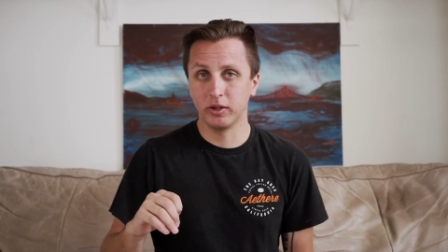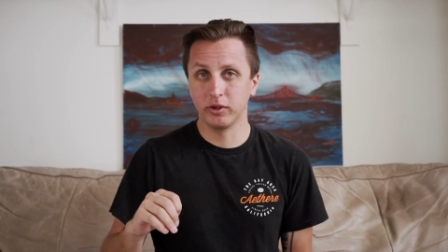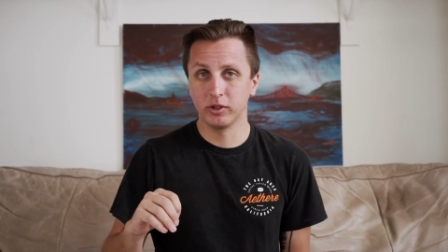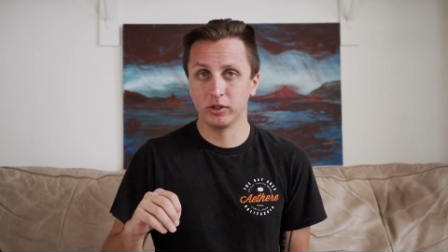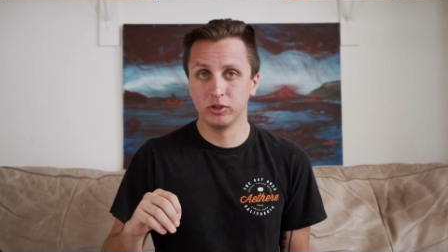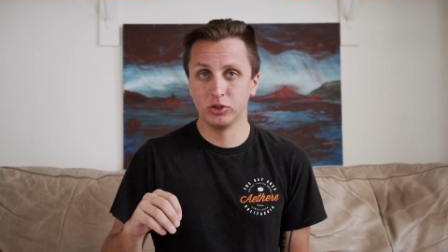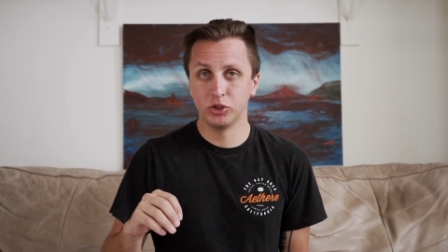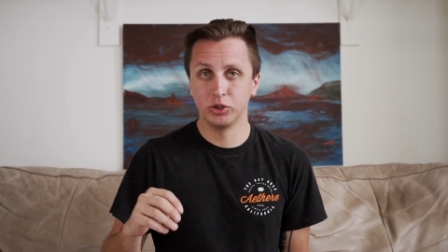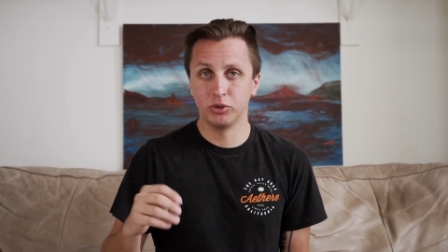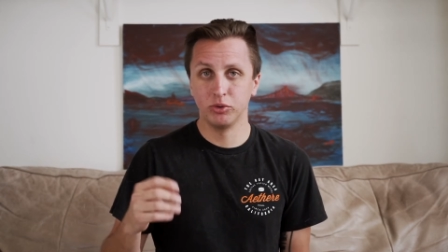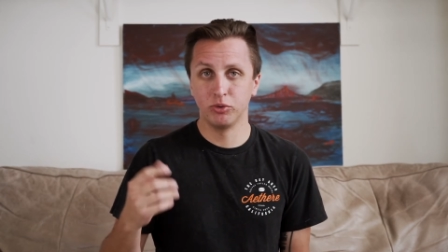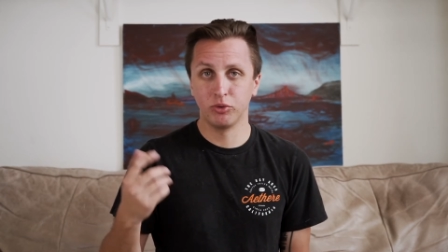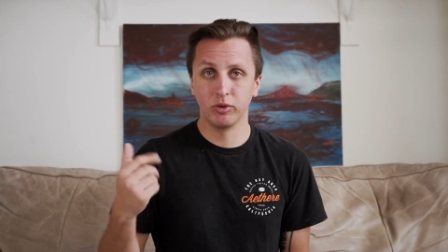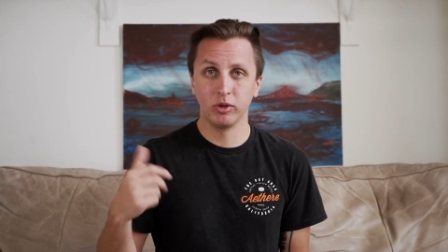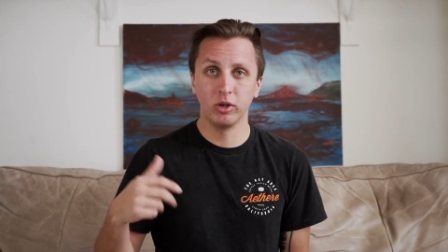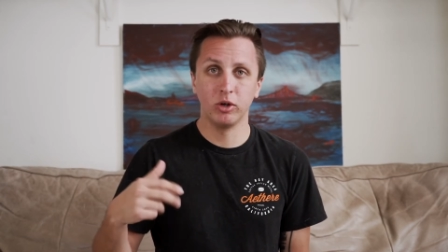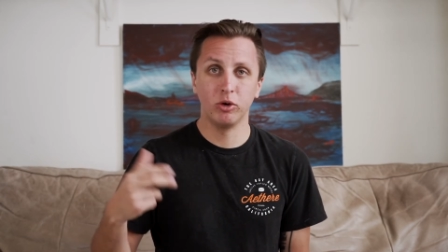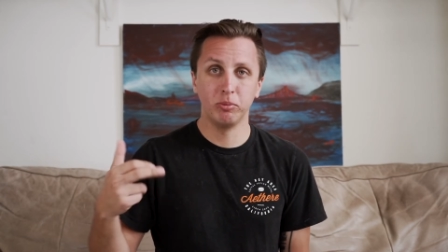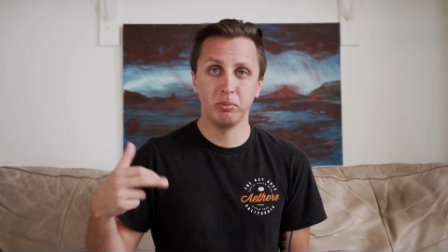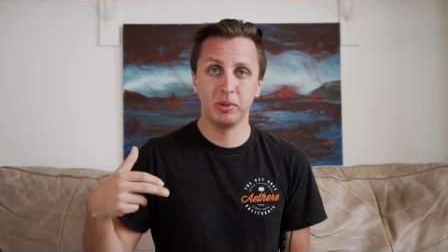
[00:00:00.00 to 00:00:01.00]
You can choose
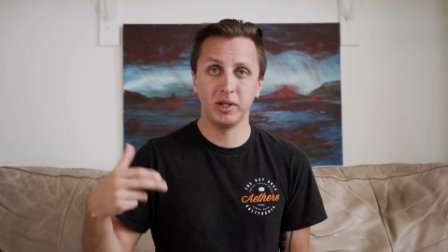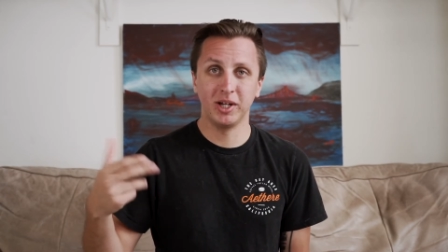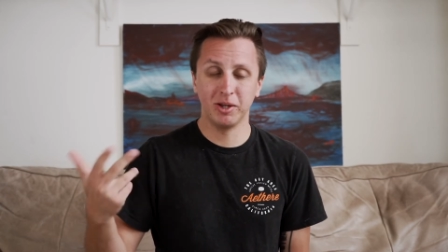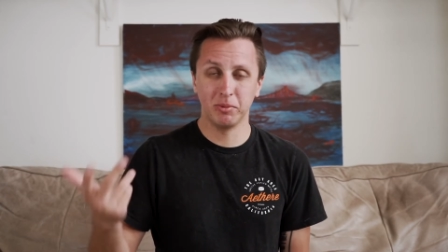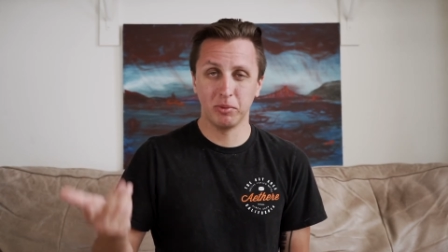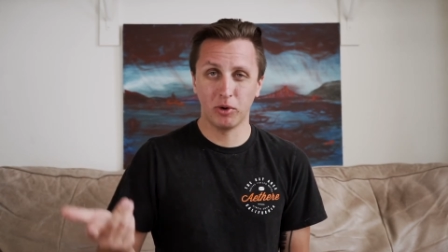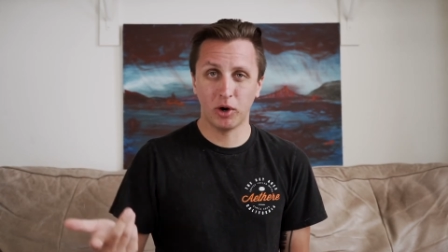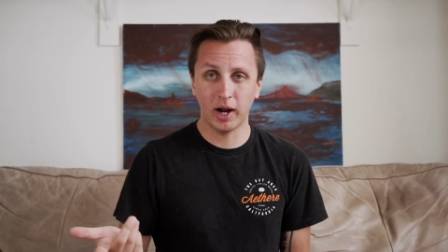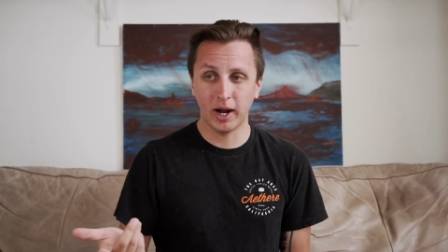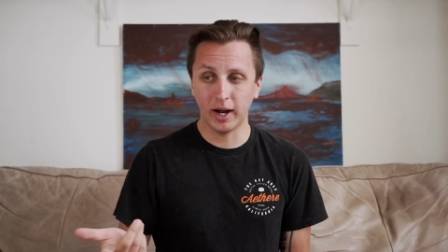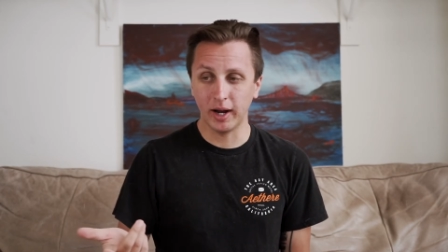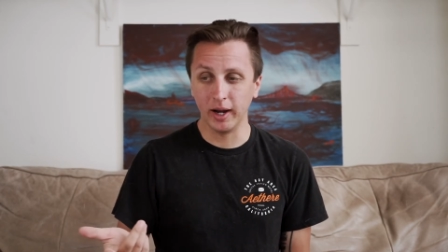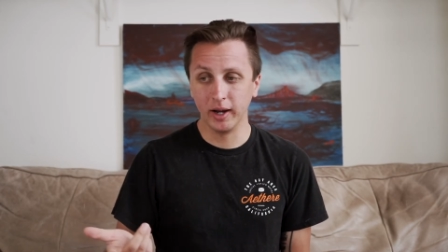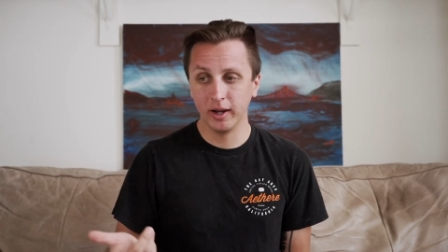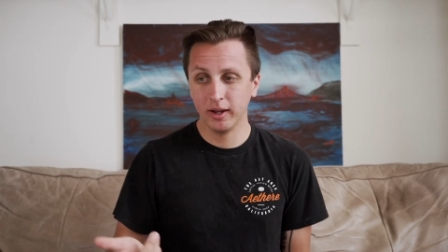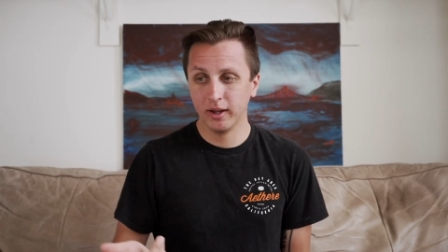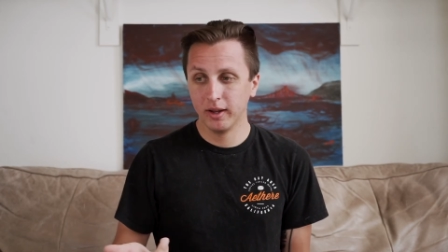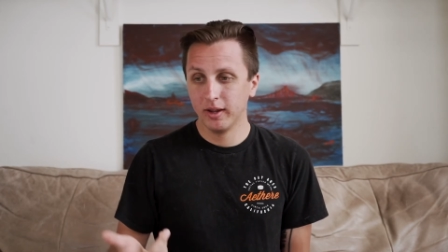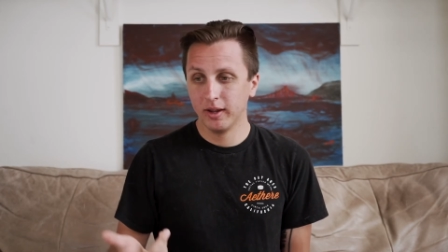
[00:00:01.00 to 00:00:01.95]
low, medium, or high.